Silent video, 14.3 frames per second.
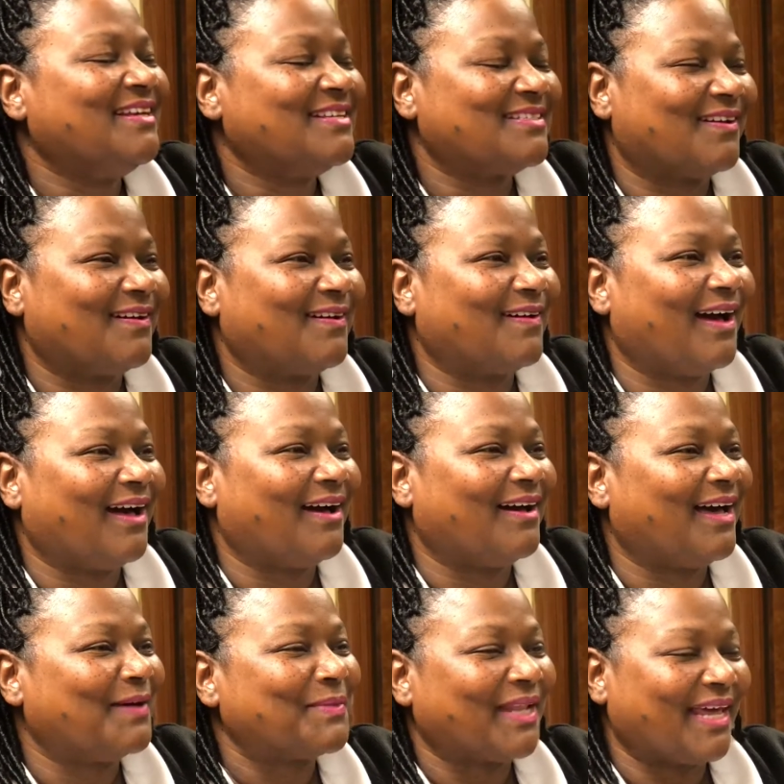So
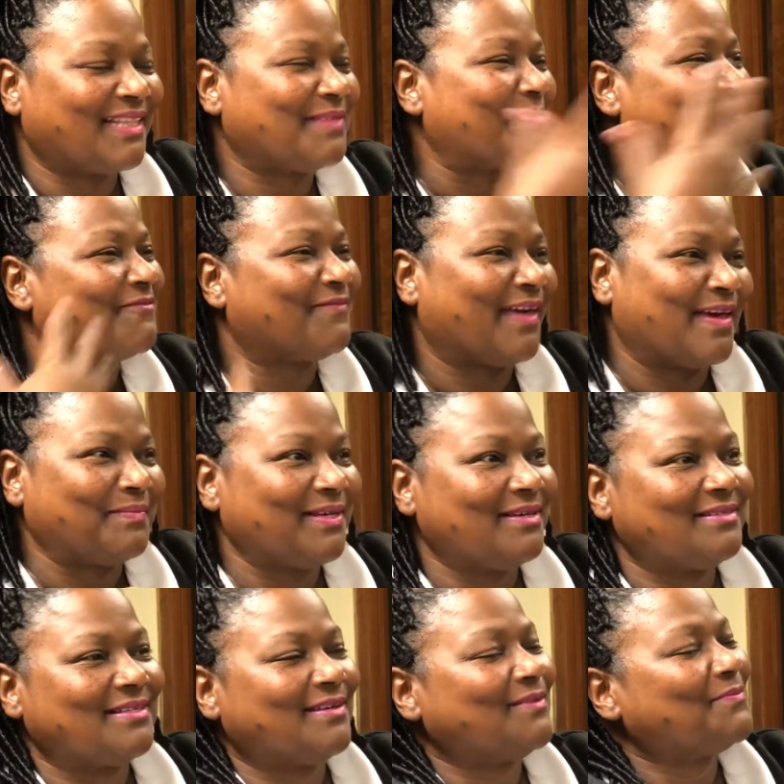I'm glad that my
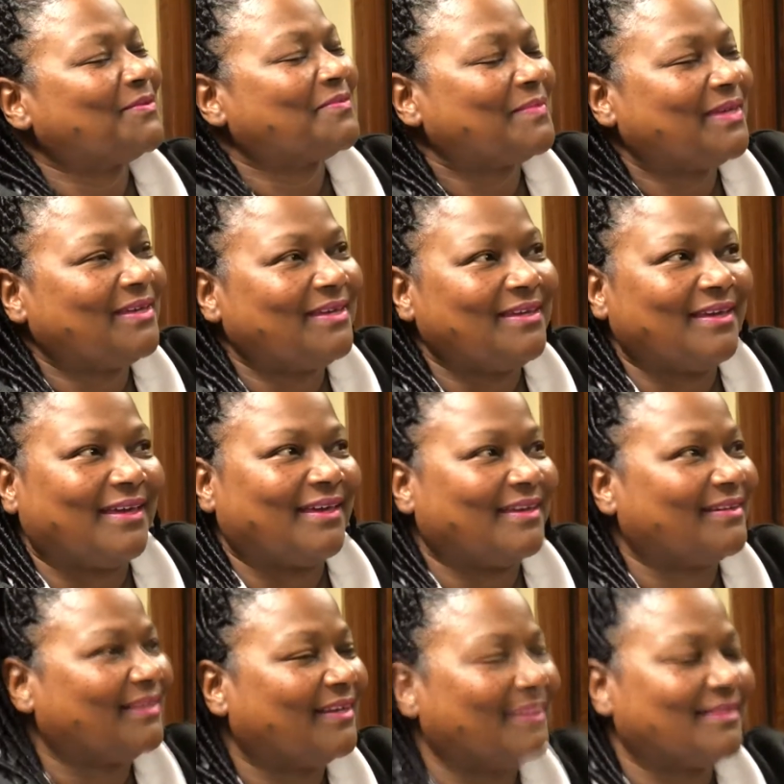family is here with me,
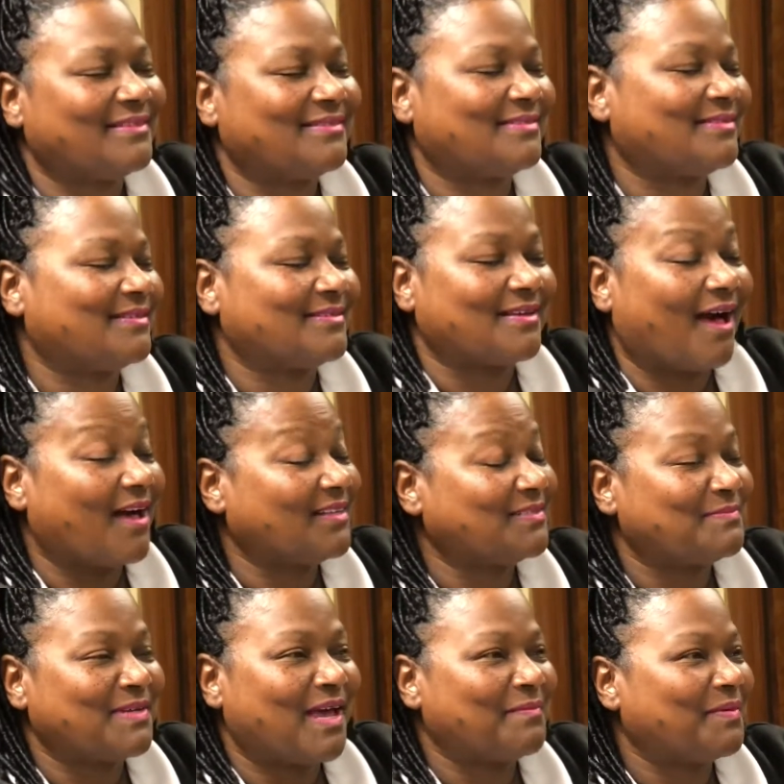and it's an
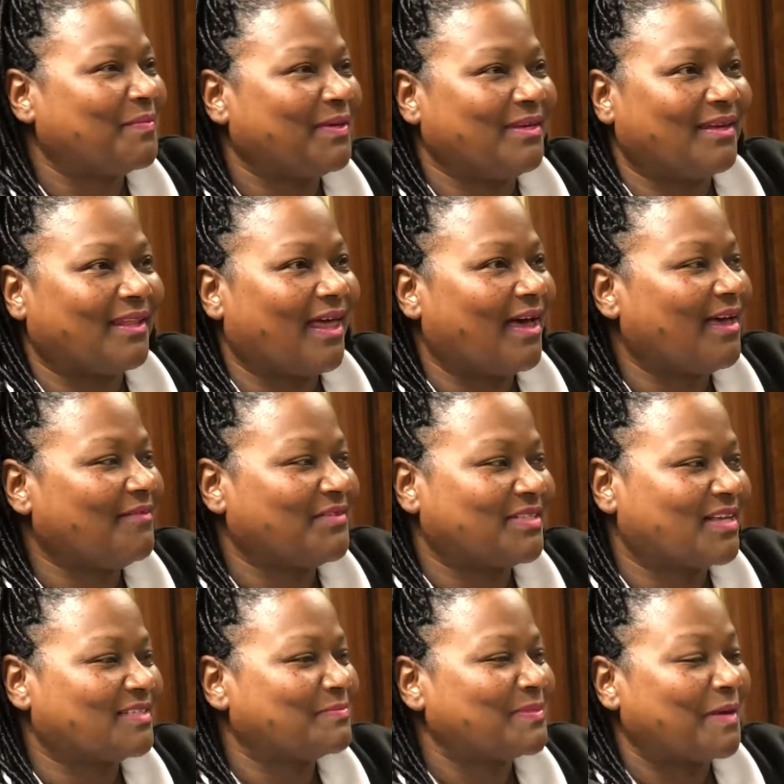awesome time to be alive. It's
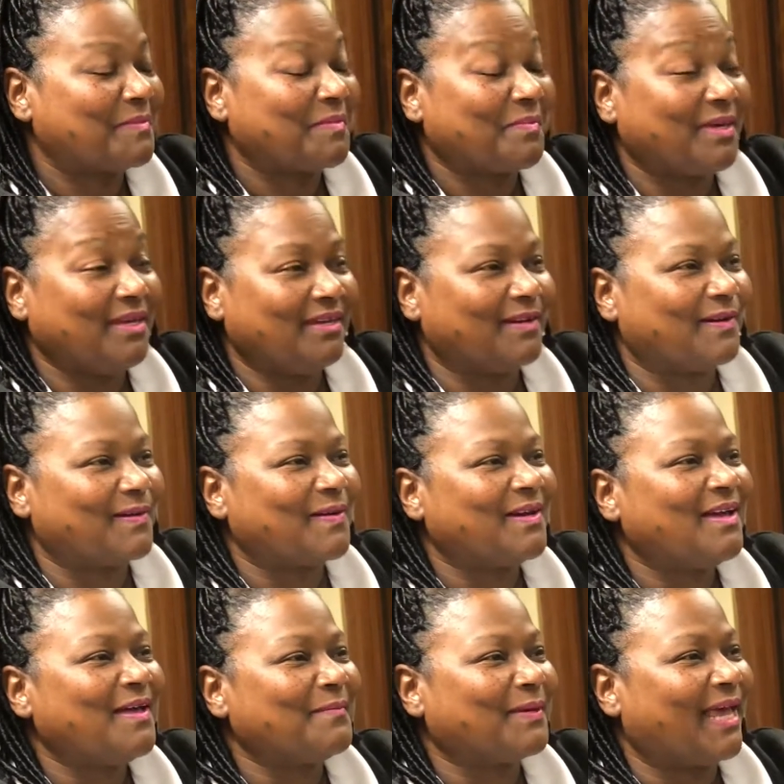an awesome time to be here.
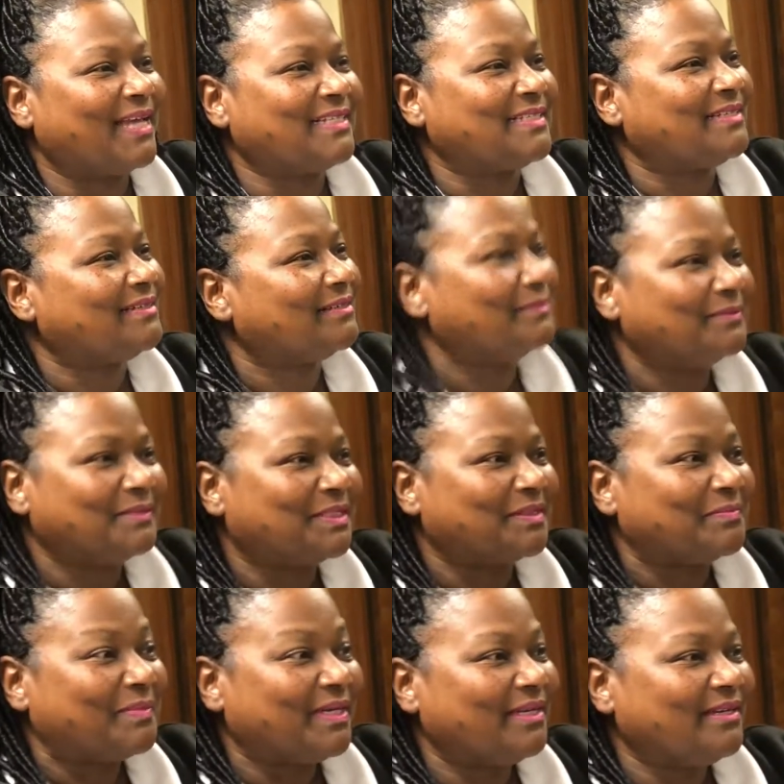Glad
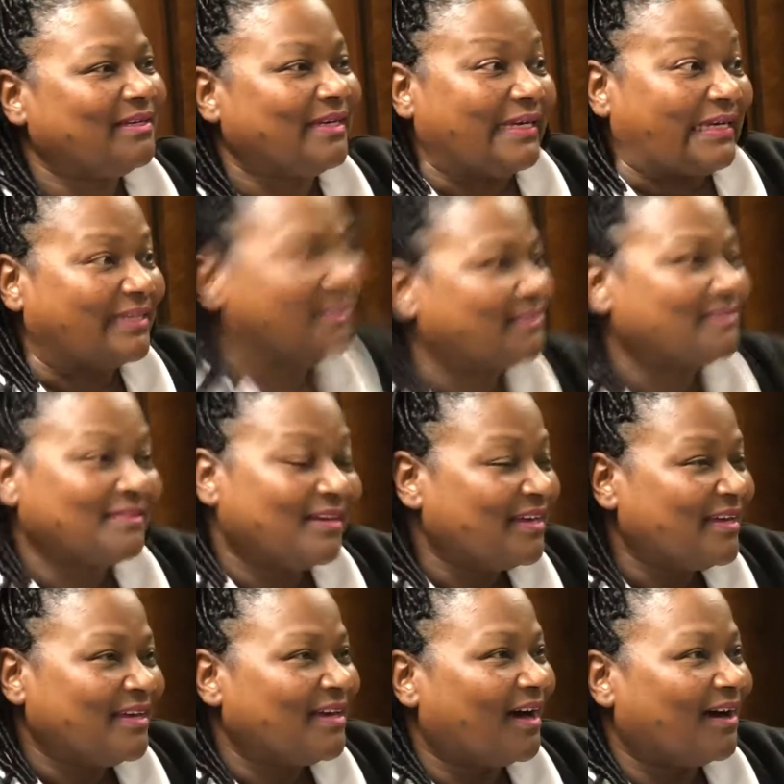to be in
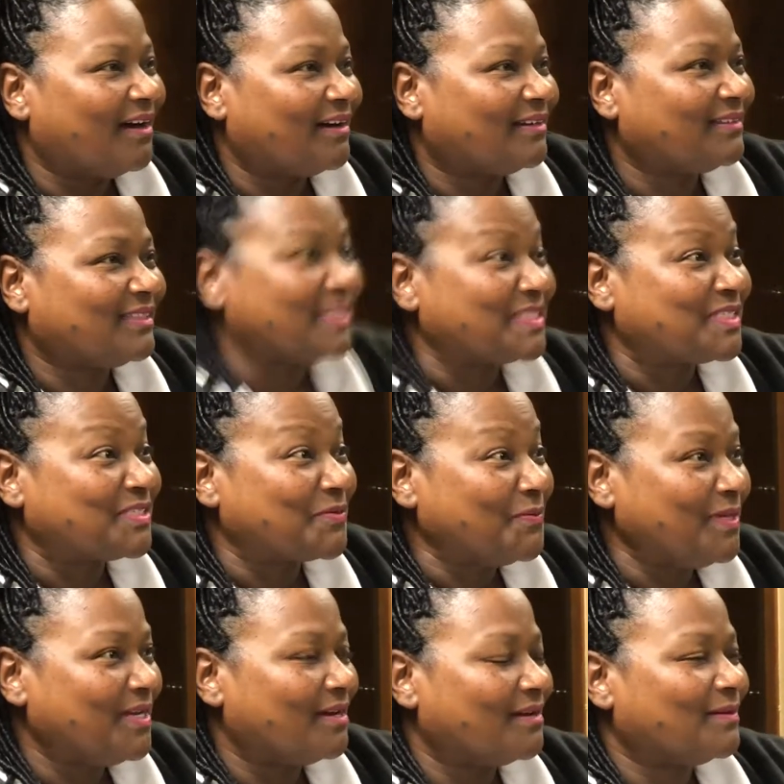this
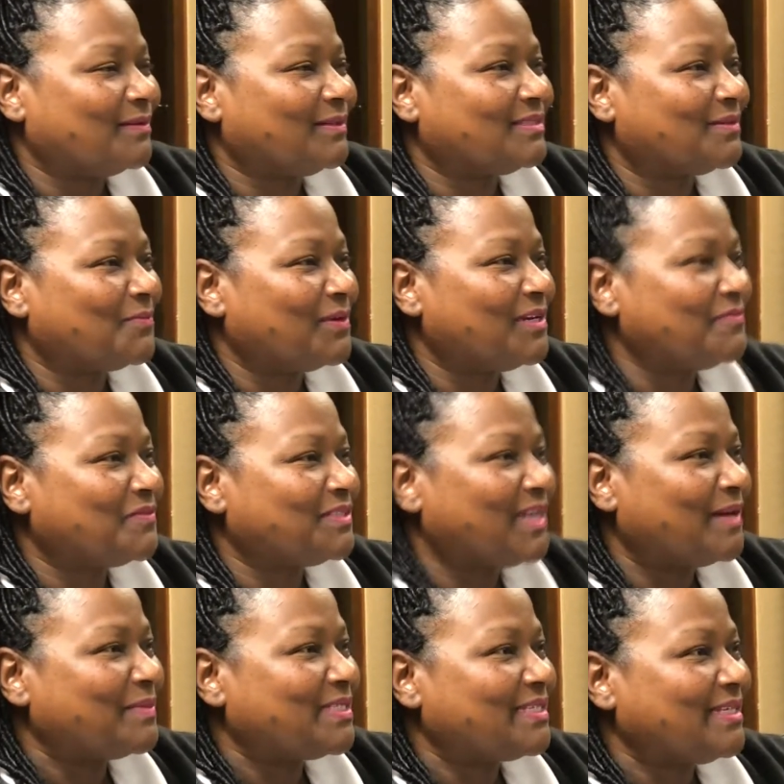studio. It's a wonderful
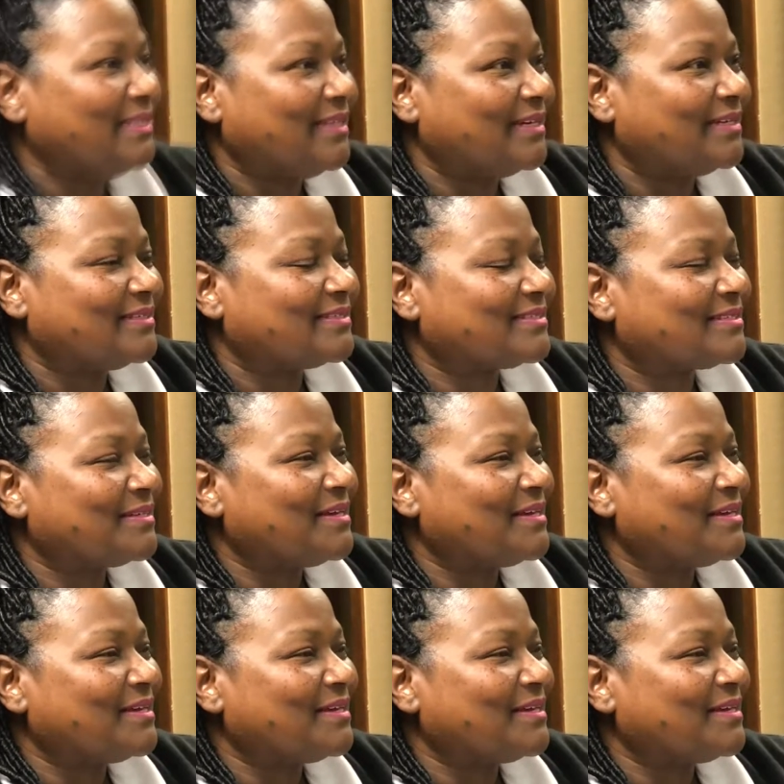time to see this.